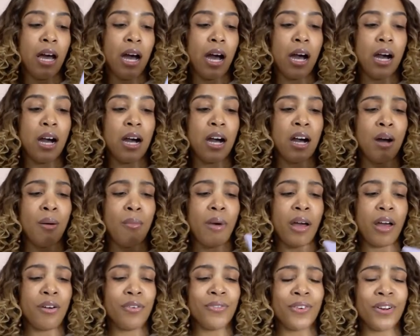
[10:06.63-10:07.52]
Um,
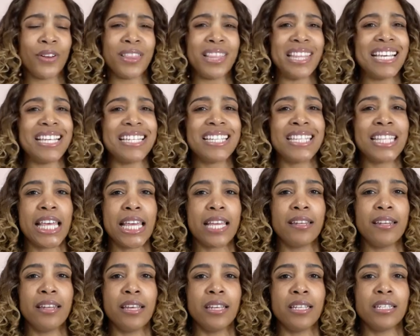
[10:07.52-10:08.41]
for this
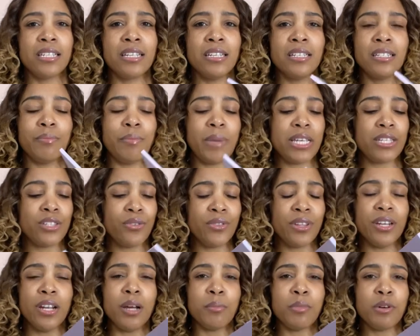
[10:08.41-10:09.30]
thickness, because based on
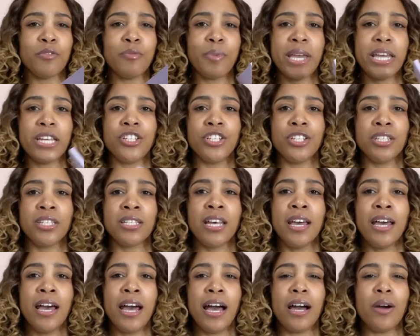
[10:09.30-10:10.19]
the number of pages,
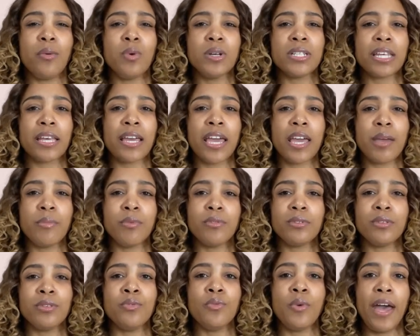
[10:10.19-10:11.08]
I wasn't able
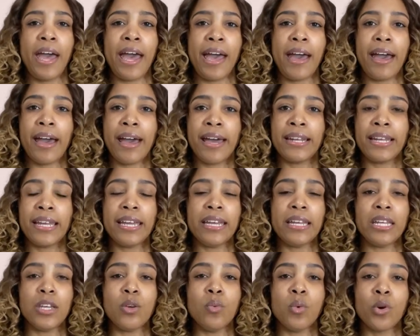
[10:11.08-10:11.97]
to add
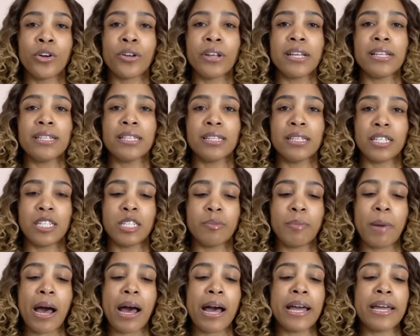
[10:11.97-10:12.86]
any wording to the
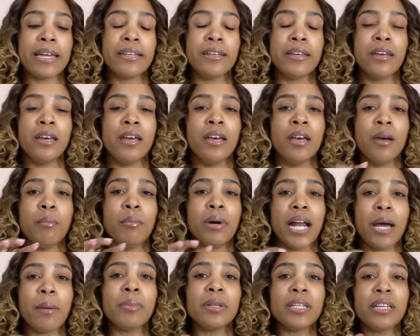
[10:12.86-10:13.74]
spine, but
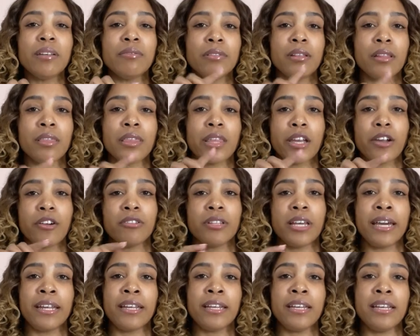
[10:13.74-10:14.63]
I believe the thicker
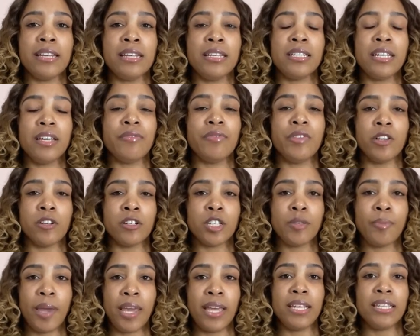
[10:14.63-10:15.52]
that it is, if there's
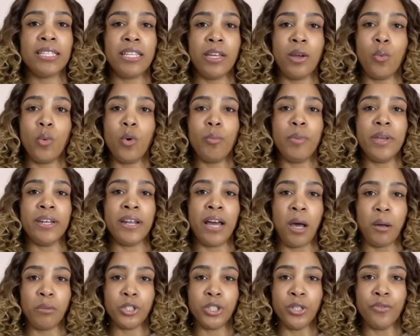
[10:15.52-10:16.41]
space, there will be an
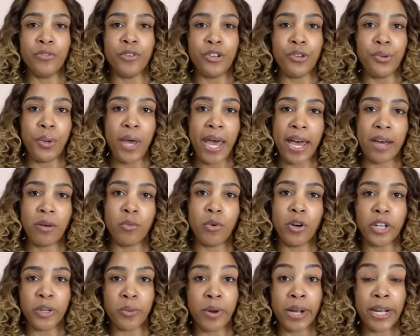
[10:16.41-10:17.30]
option for you to add
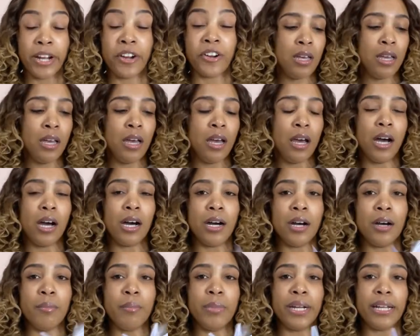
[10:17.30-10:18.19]
wording right here.
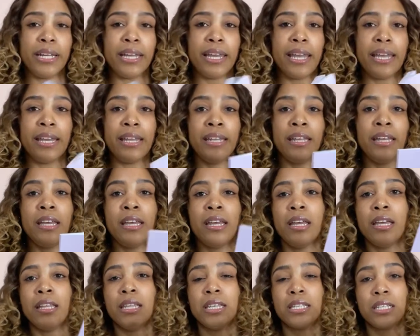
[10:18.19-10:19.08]
Um, but again,
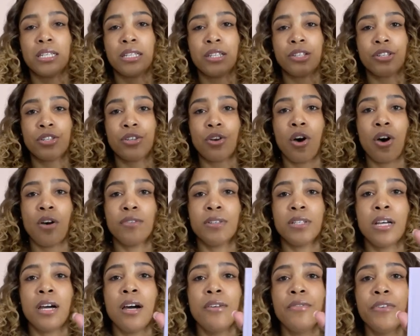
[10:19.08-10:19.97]
this is the
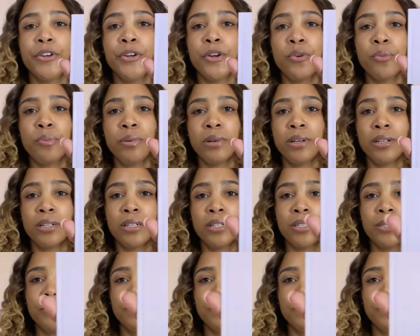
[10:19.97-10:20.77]
soft cover notebook.